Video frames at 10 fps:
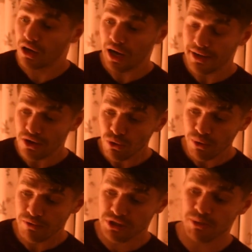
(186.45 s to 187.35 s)
"I knew
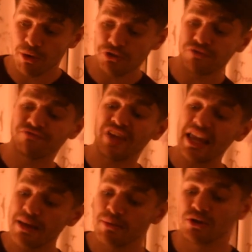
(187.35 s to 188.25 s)
he was the most
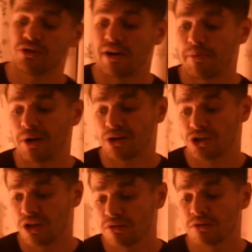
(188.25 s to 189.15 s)
famous, Grandpa
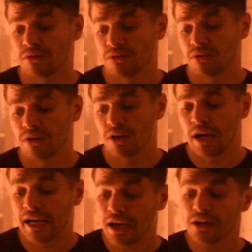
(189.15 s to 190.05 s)
Joe.
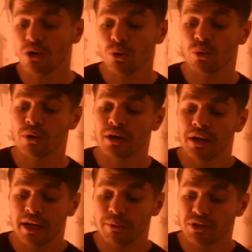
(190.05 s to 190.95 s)
And I knew
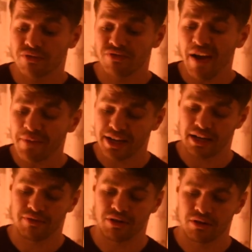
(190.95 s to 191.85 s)
he was very
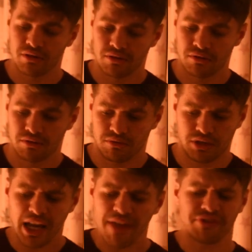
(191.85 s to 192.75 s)
clever."
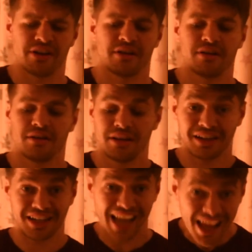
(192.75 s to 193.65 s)
"Clever?
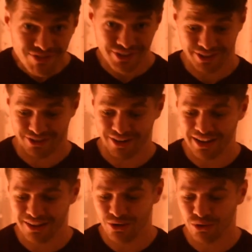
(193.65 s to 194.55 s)
Clever?"
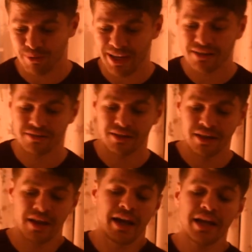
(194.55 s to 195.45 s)
cried the old man.
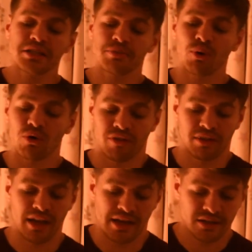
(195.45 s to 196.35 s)
"He's more
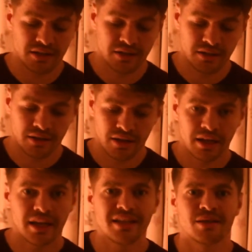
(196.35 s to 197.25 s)
than that.
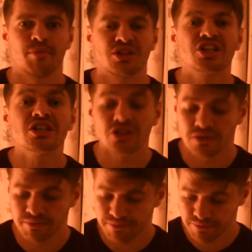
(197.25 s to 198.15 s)
He's a magician.